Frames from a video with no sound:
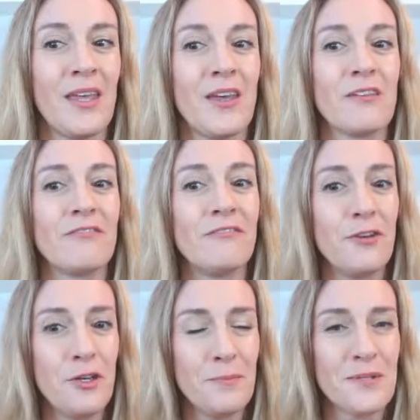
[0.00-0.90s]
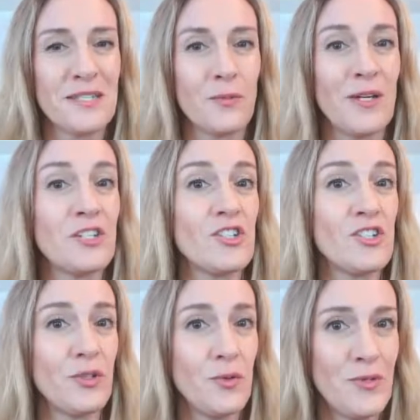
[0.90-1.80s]
Verbs with
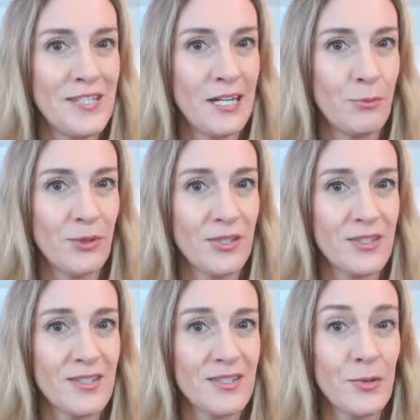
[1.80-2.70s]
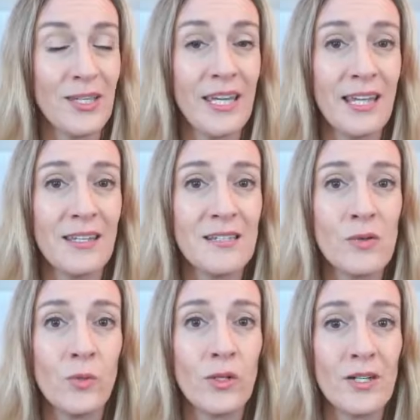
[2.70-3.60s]
2 syllables. So again, these are
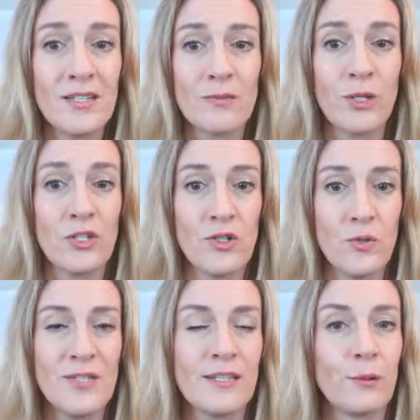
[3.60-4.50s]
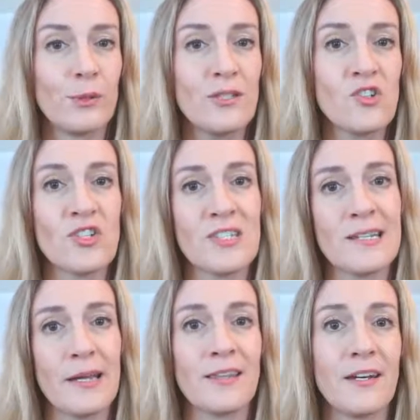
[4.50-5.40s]
words with 2 syllables, just
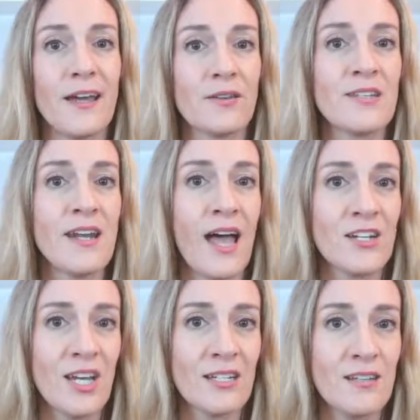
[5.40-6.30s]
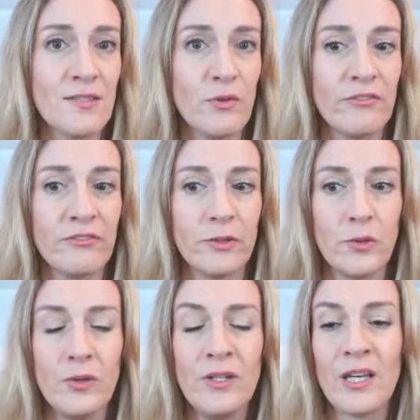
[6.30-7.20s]
like the nouns and adjectives
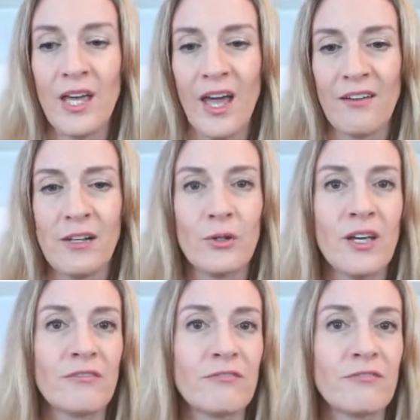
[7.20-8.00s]
before. Have a look, I've